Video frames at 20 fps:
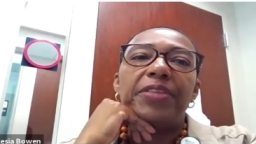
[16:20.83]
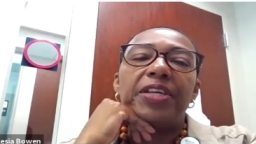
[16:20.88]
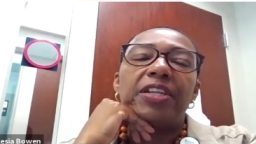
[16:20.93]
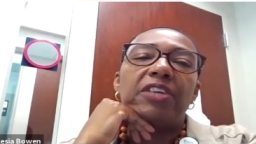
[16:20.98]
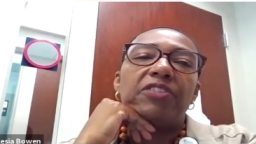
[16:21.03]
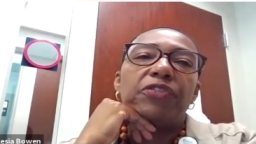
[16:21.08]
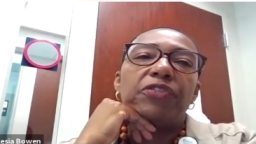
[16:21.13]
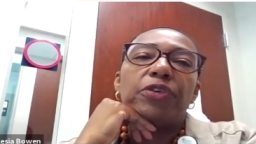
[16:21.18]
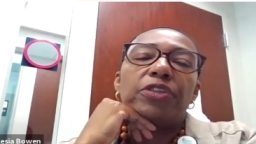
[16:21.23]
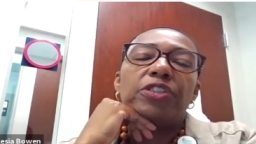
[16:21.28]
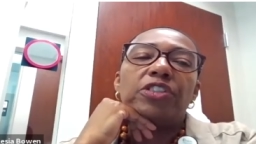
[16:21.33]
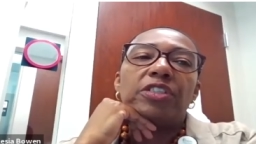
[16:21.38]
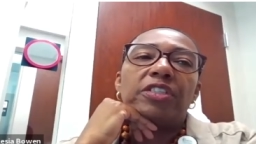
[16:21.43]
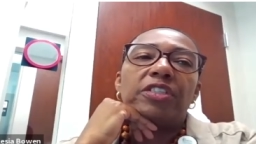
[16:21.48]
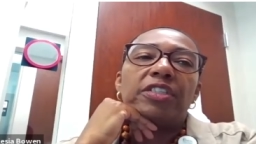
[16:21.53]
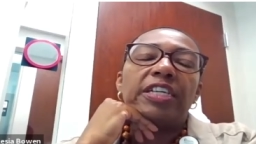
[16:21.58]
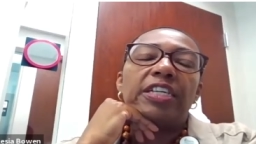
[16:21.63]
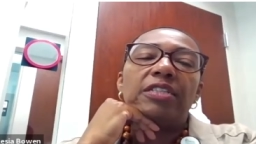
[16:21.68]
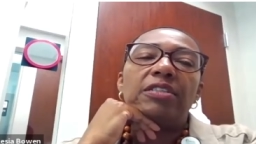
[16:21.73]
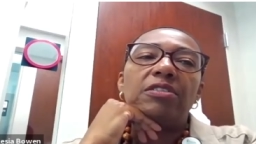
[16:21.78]
And
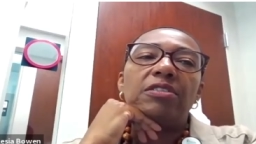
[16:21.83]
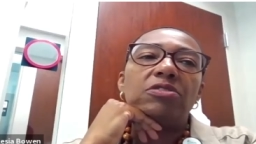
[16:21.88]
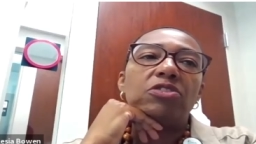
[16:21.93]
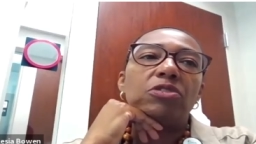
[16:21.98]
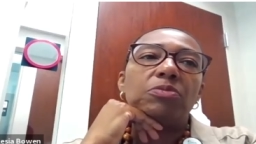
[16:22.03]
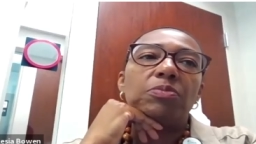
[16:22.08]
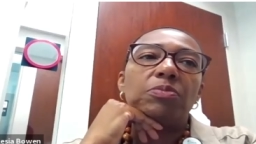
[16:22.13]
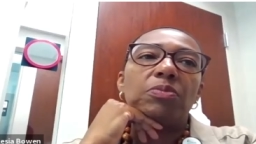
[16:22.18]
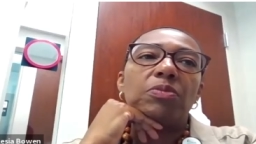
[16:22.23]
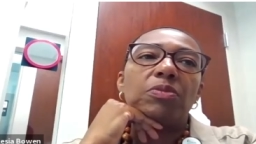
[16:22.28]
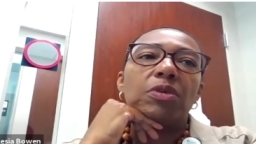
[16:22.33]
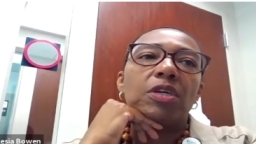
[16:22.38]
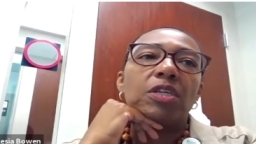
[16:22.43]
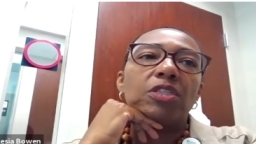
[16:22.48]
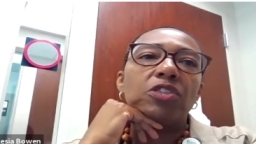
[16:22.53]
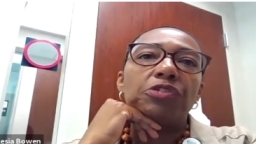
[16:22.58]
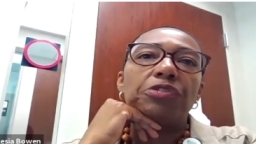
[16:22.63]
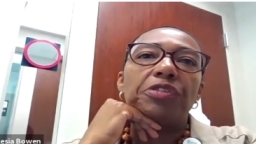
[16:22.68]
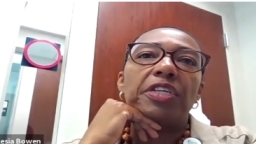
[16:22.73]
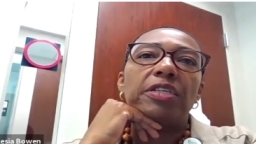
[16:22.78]
unfortunately, in this
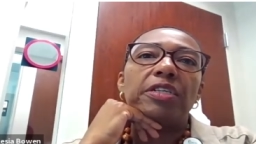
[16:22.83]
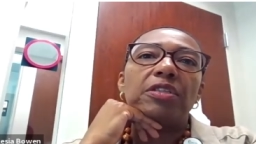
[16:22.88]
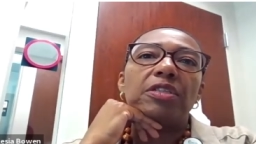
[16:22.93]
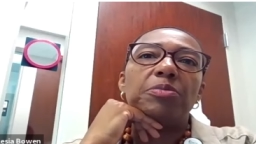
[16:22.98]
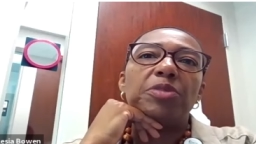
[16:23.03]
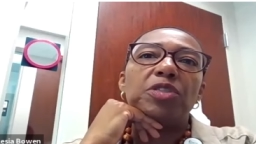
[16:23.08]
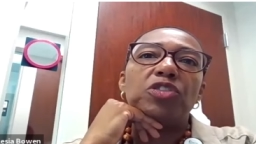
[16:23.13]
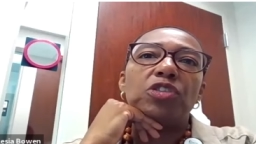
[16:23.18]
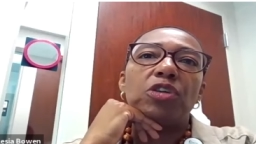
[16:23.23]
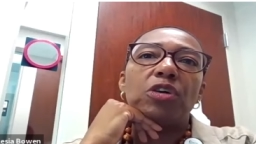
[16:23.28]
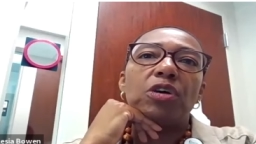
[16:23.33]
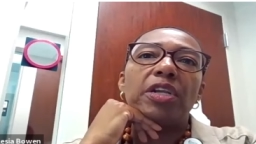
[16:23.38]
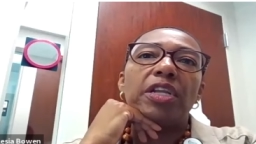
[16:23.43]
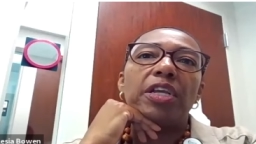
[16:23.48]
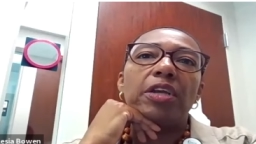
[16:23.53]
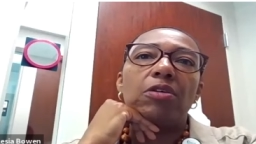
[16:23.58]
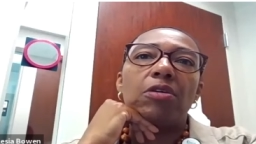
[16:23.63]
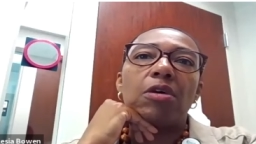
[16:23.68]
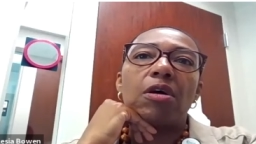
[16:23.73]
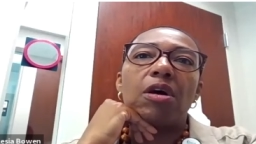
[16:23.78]
country, the
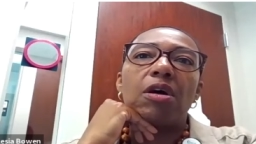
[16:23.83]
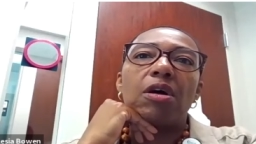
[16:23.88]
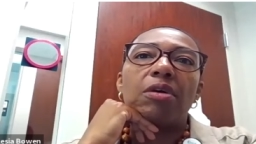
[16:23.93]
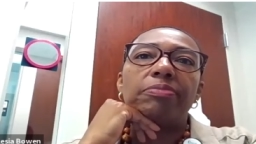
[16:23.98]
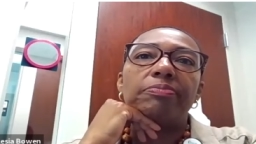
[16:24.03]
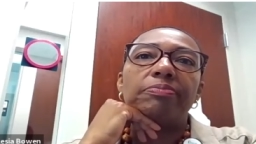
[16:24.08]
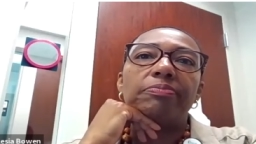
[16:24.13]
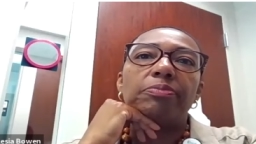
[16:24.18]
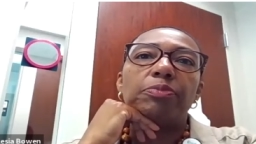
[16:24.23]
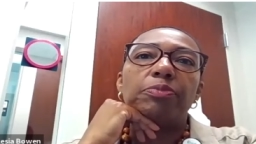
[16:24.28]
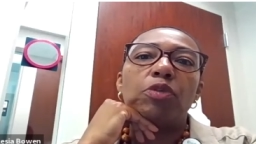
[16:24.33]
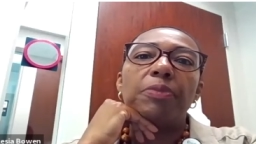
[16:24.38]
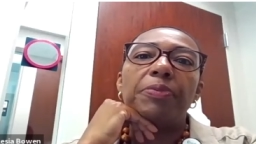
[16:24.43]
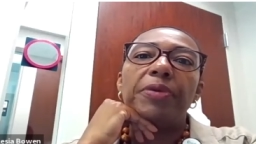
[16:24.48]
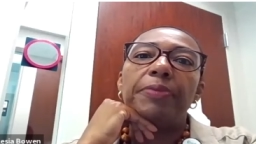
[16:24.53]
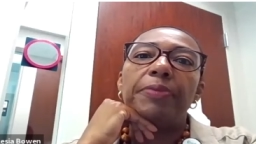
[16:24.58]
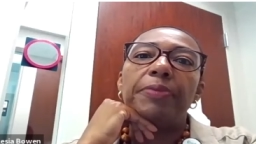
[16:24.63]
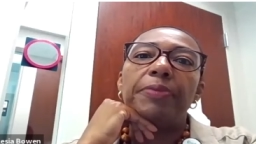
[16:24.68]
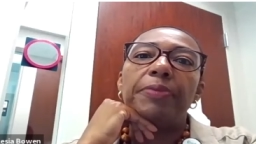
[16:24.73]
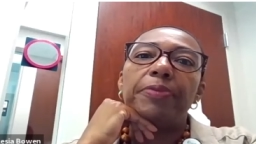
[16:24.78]
majority are poor
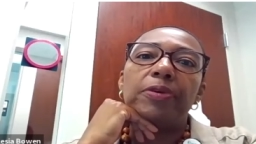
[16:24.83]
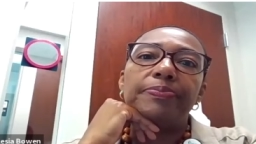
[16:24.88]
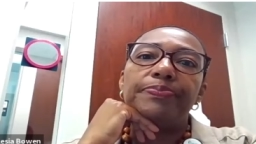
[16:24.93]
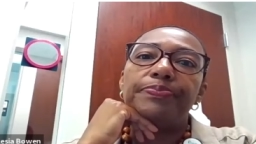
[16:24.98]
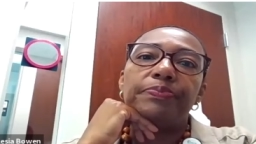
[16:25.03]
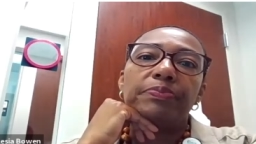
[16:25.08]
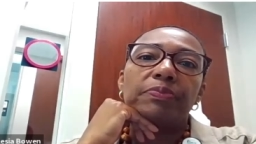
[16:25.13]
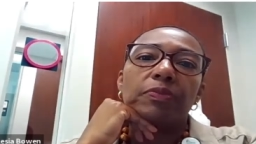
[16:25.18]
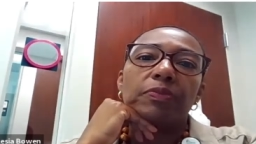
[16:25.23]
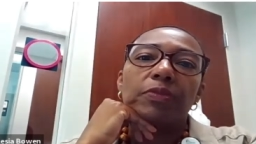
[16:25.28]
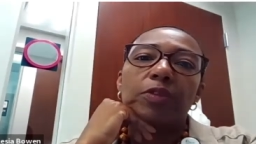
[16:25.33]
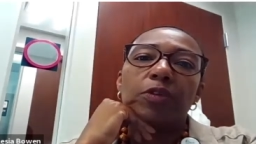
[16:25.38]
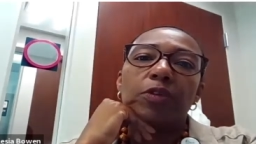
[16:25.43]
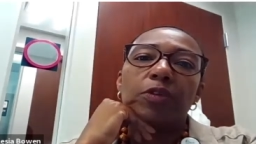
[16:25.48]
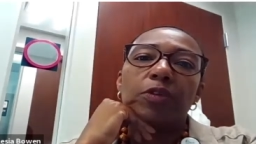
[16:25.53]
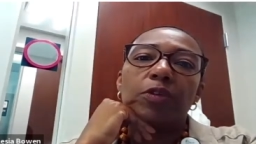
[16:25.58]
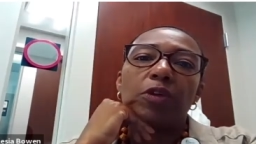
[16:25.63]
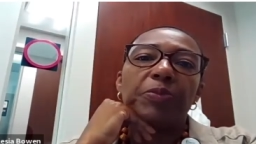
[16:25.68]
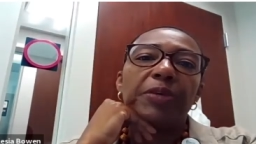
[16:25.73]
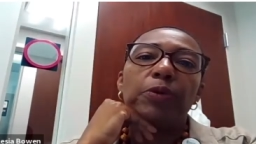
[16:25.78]
people
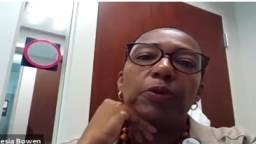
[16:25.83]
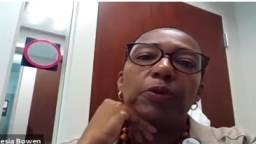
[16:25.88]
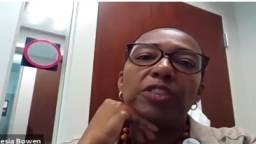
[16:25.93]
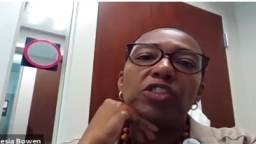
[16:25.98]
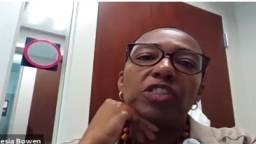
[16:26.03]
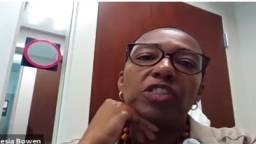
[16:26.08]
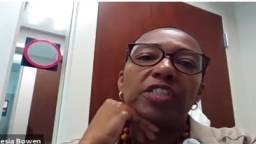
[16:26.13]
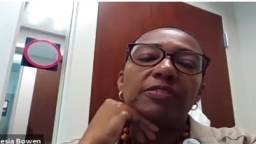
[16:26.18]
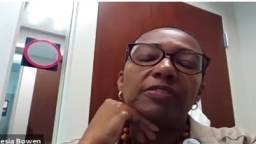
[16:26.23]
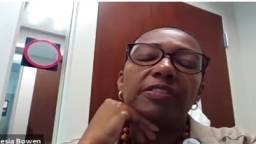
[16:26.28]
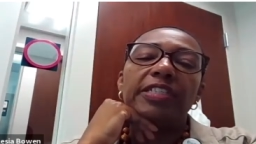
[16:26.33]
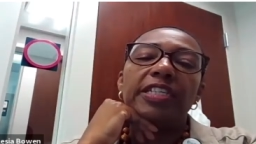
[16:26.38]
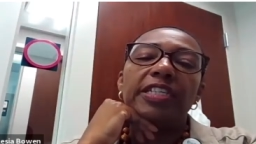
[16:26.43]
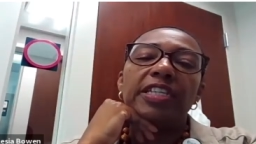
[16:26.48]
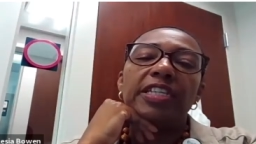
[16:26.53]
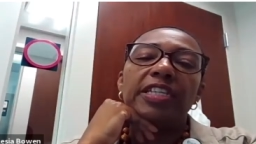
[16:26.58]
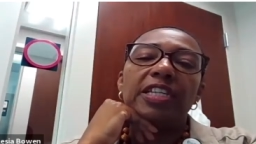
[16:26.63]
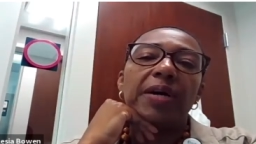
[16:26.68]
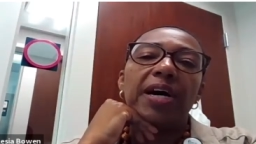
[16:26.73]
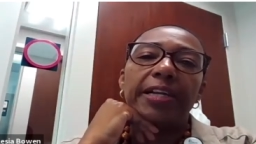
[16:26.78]
or people who are
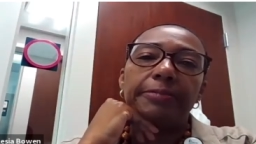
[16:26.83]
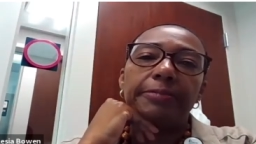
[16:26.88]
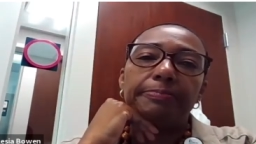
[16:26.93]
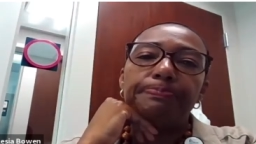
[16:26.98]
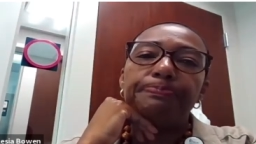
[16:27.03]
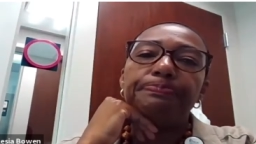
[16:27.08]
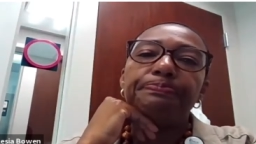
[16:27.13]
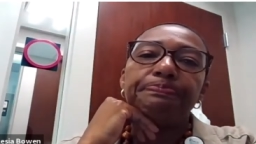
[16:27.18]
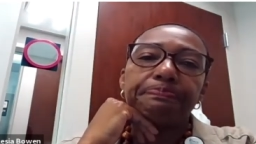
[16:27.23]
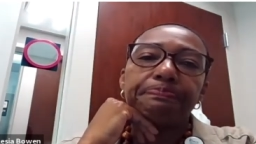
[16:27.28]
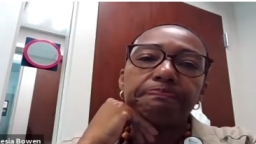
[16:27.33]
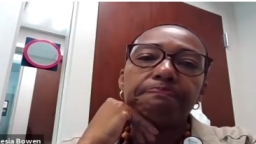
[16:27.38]
just getting by.